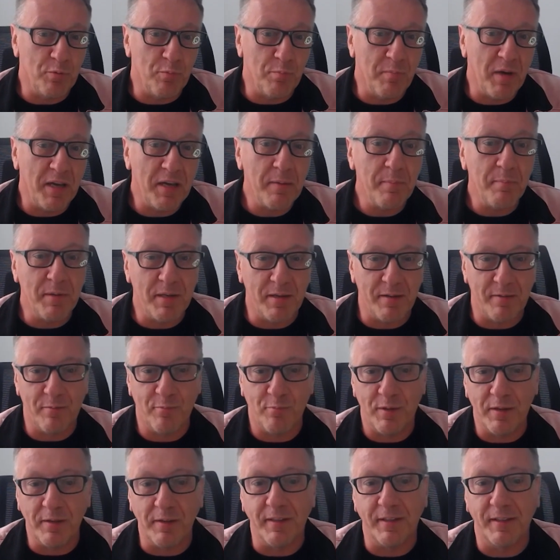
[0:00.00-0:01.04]
may be
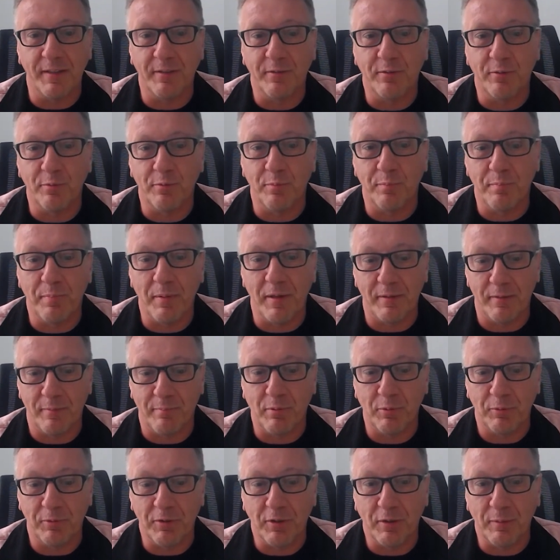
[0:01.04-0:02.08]
willing to
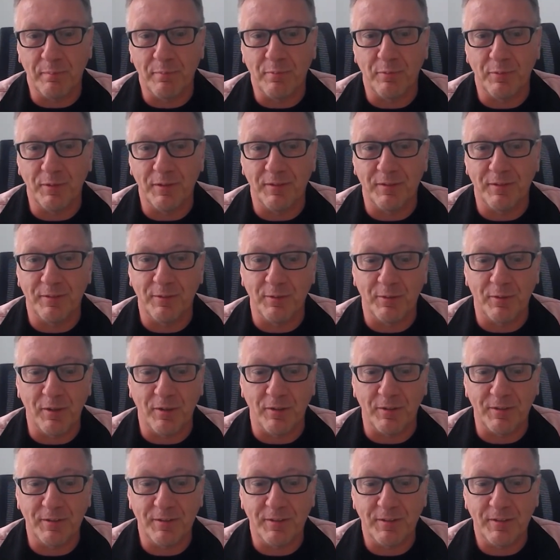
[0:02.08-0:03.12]
put up with the
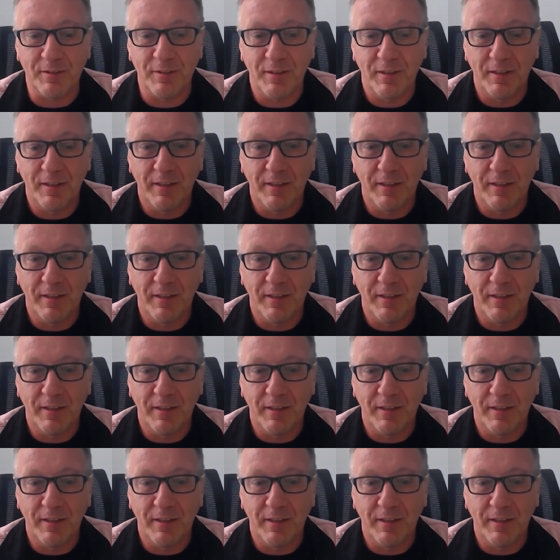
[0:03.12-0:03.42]
cost.